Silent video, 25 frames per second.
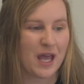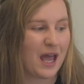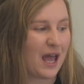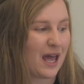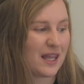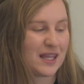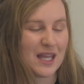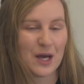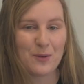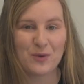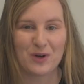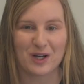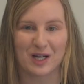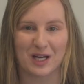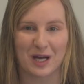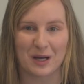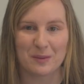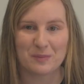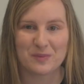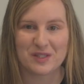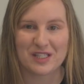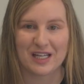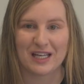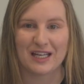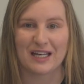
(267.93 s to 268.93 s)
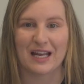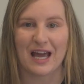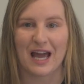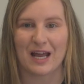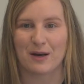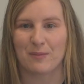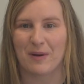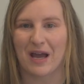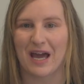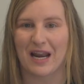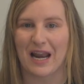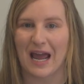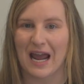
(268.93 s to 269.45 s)
and that one comes in at
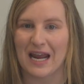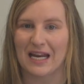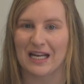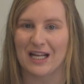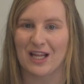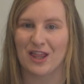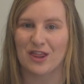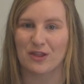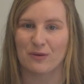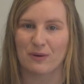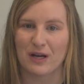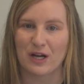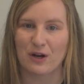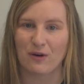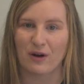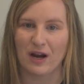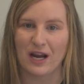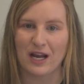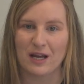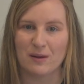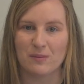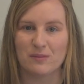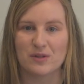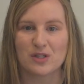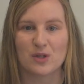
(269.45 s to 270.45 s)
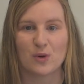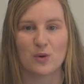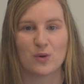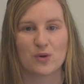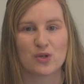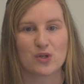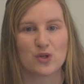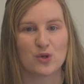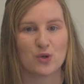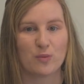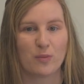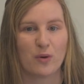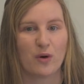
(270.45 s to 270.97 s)
about 83 grams or
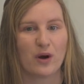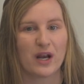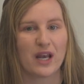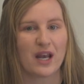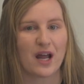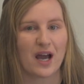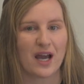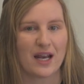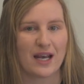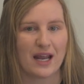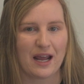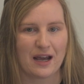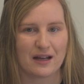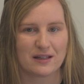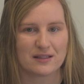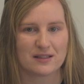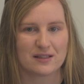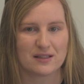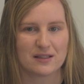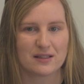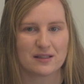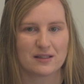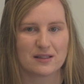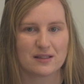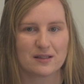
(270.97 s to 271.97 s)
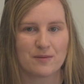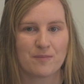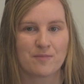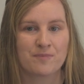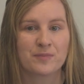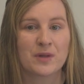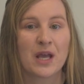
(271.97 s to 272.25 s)
2.9 ounces.